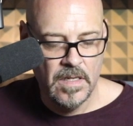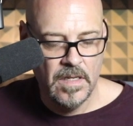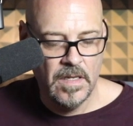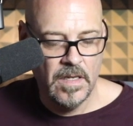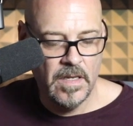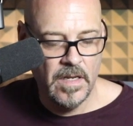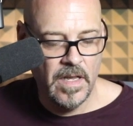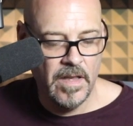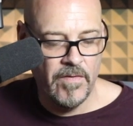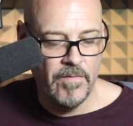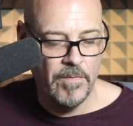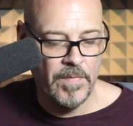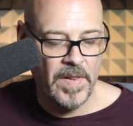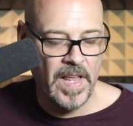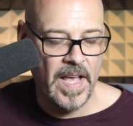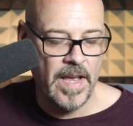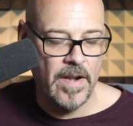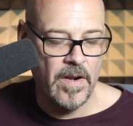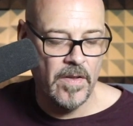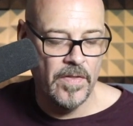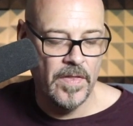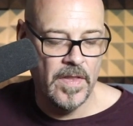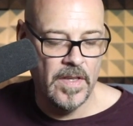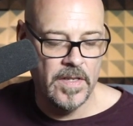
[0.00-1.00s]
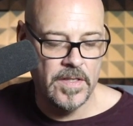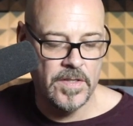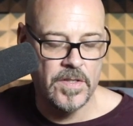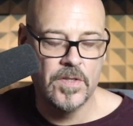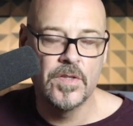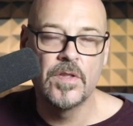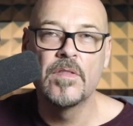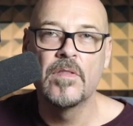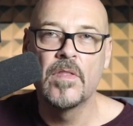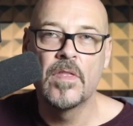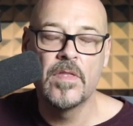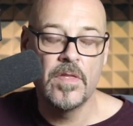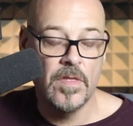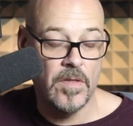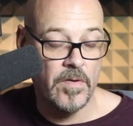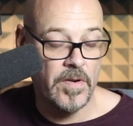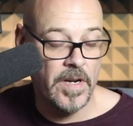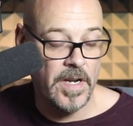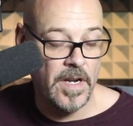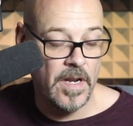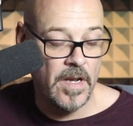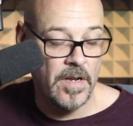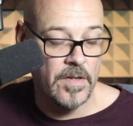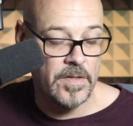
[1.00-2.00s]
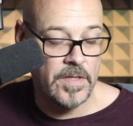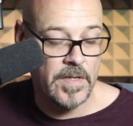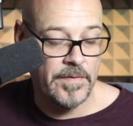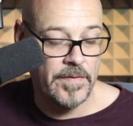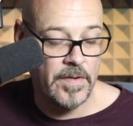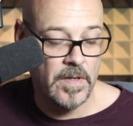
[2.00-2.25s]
Could even play it on these three notes.